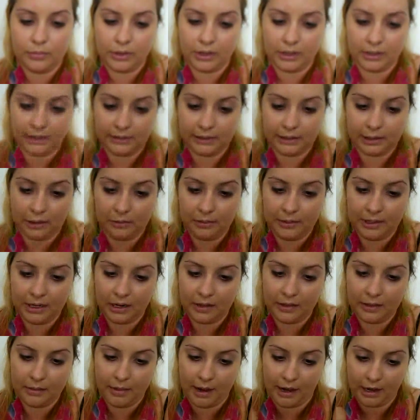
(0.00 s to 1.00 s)
Put a little
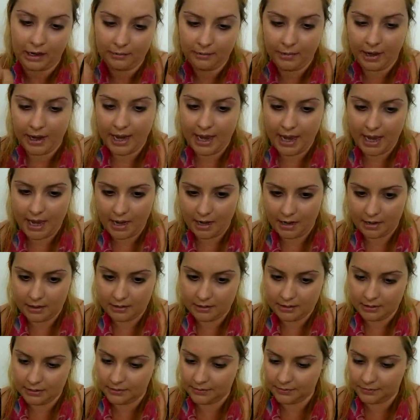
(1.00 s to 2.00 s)
bit on the back of my
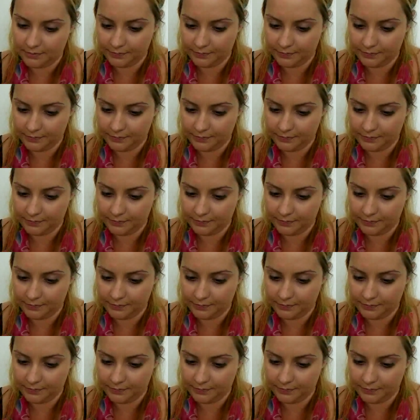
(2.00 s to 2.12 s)
hand.